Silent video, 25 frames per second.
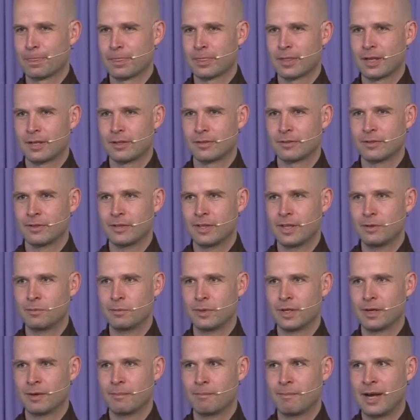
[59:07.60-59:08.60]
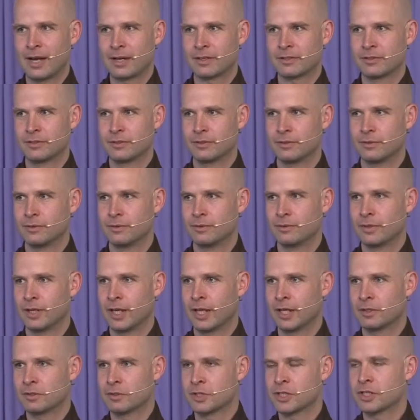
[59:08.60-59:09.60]
So then we come back to what
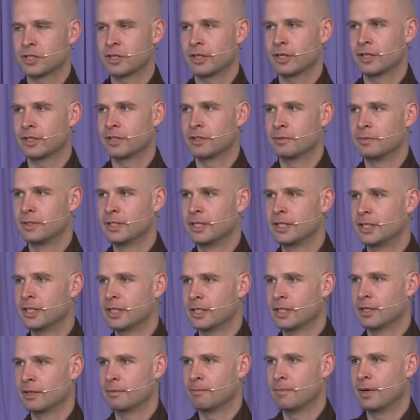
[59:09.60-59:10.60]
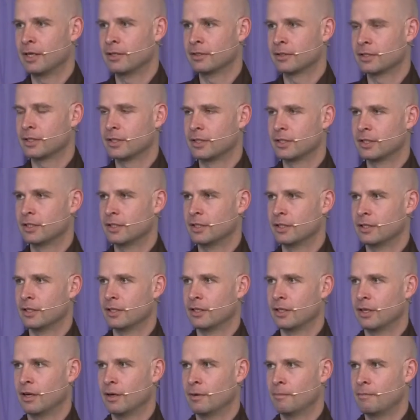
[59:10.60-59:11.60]
I shared at the beginning about
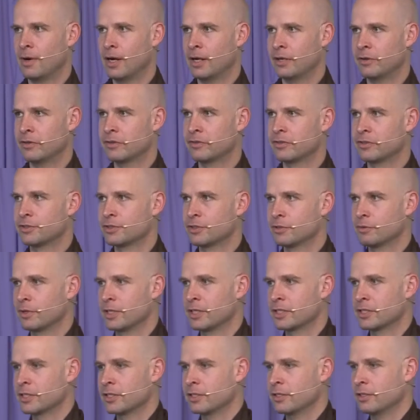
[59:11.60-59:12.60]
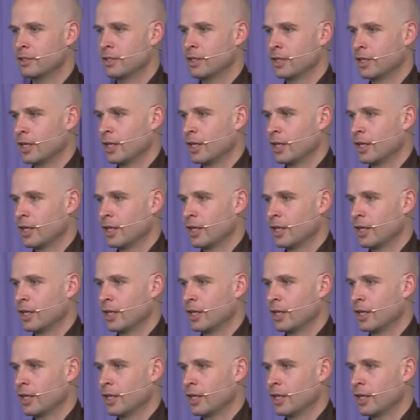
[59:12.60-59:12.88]
our modern situation,